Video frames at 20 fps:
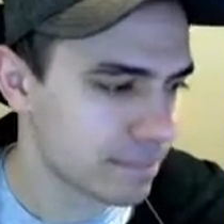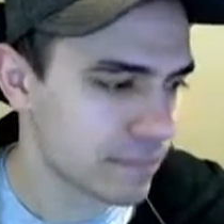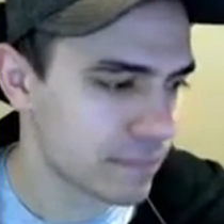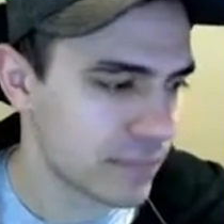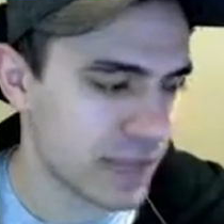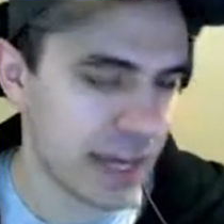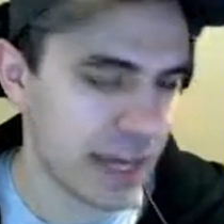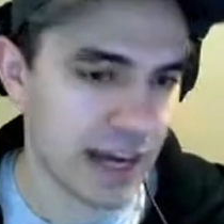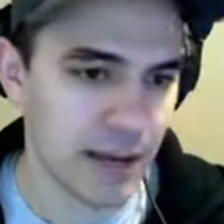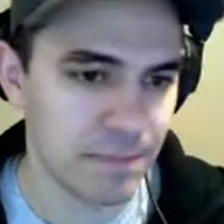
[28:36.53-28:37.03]

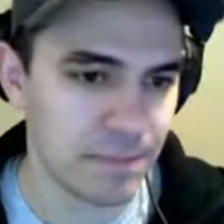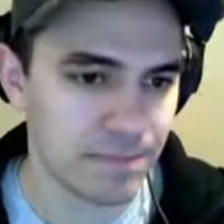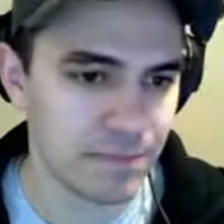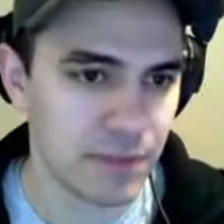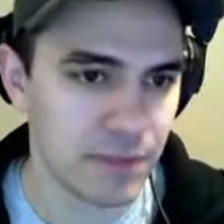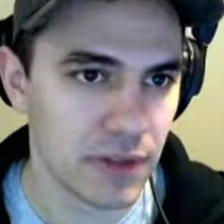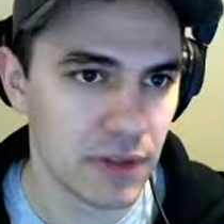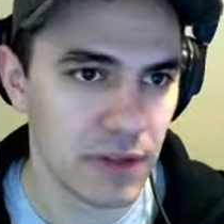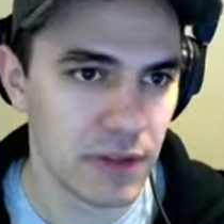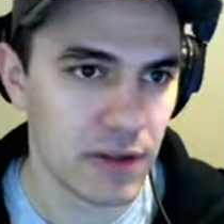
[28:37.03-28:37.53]
Yeah.
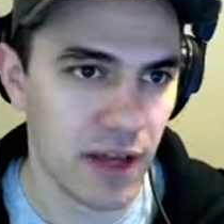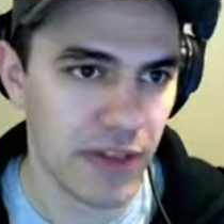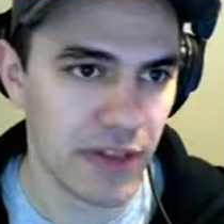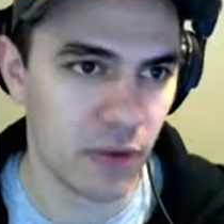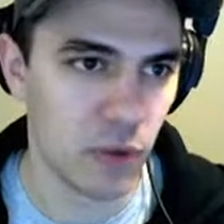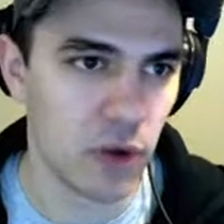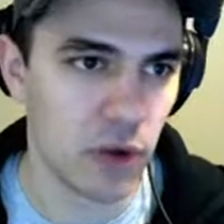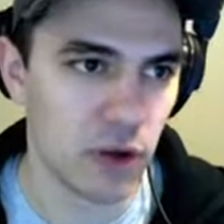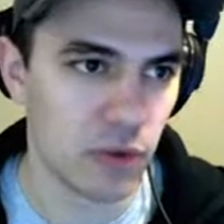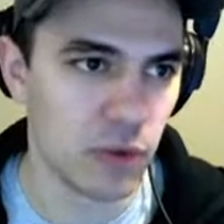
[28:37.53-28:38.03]
And
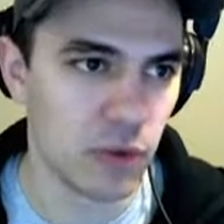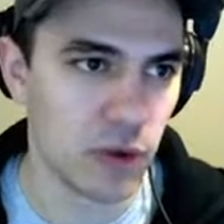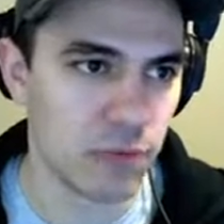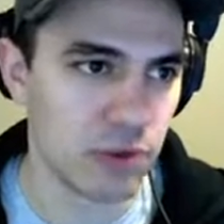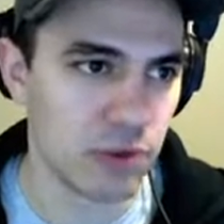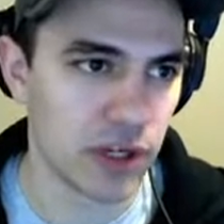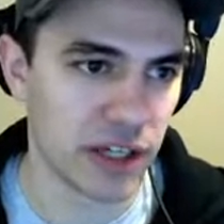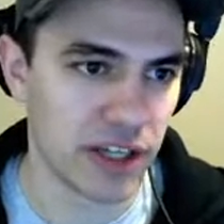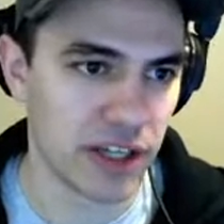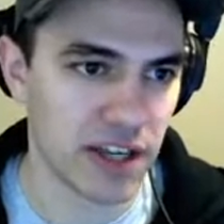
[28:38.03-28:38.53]
then we'll
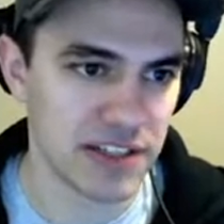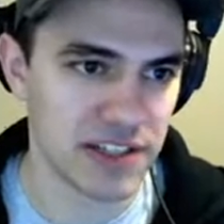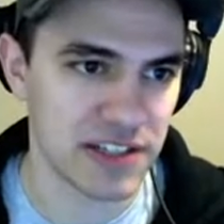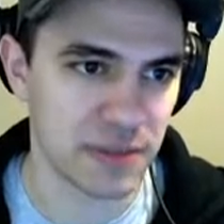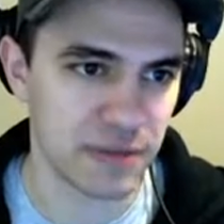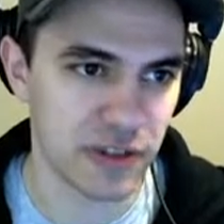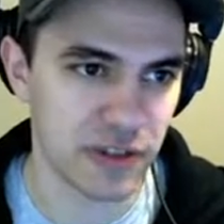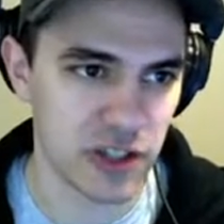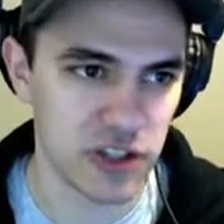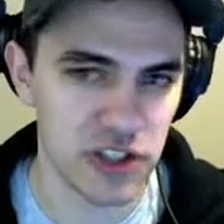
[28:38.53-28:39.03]
put
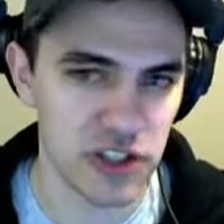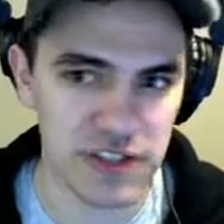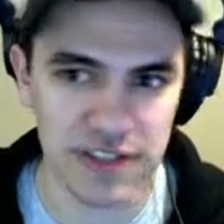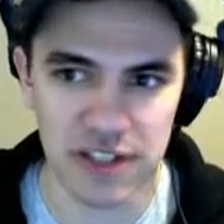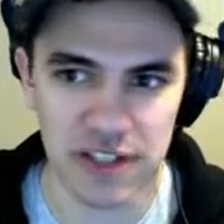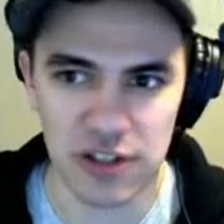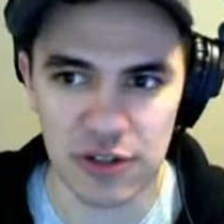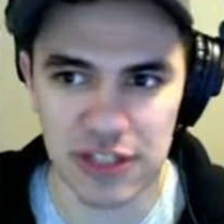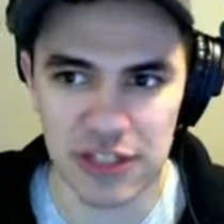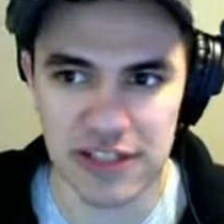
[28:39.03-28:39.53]
custom functions
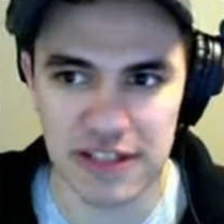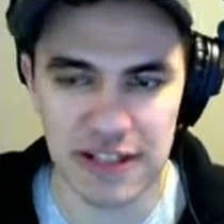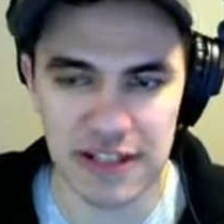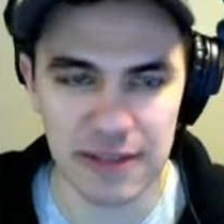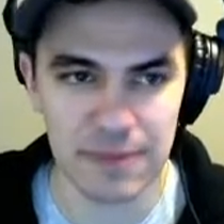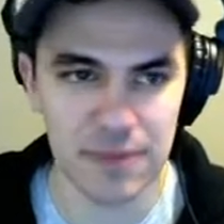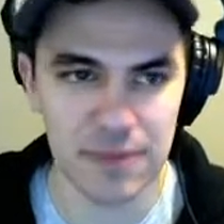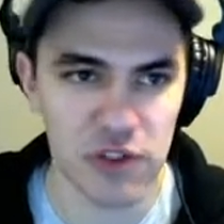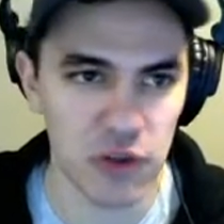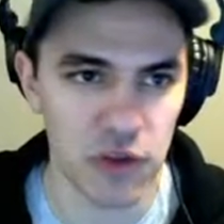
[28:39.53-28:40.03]
in UDT. So